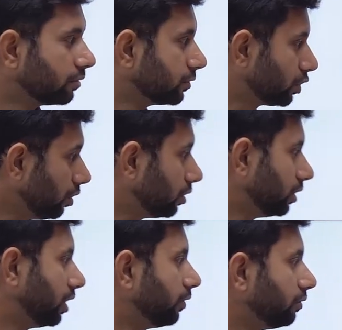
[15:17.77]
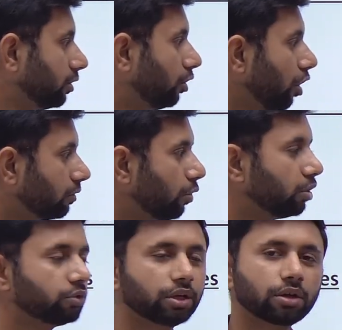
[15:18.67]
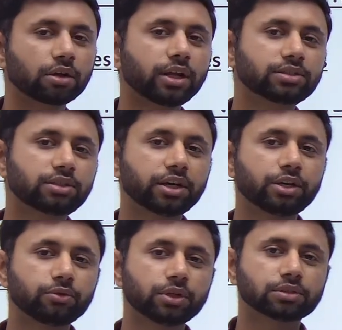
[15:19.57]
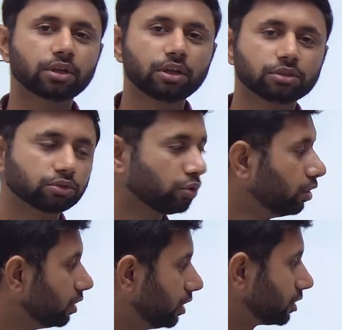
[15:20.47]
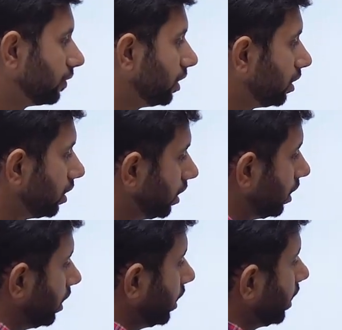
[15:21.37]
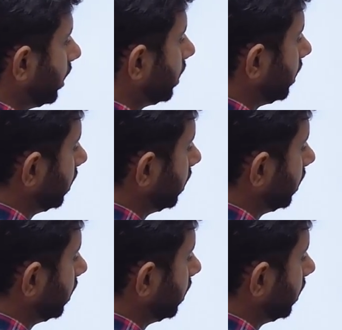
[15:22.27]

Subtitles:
So they would not want to recognize trade unions. So this will inherently